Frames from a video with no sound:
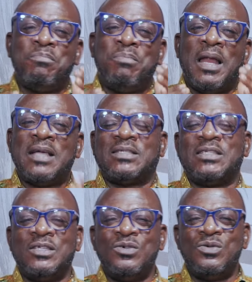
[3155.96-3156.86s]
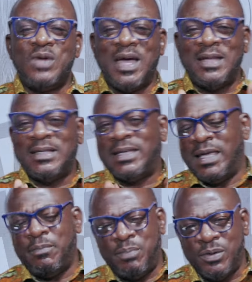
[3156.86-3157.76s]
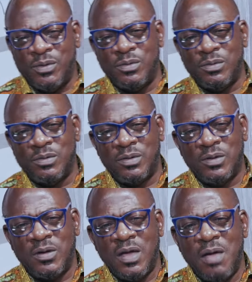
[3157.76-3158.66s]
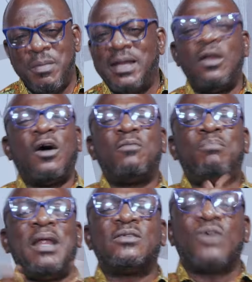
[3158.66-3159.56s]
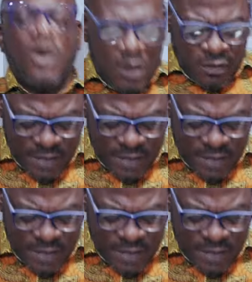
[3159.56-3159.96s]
bless you and keep you. May the Lord bless all of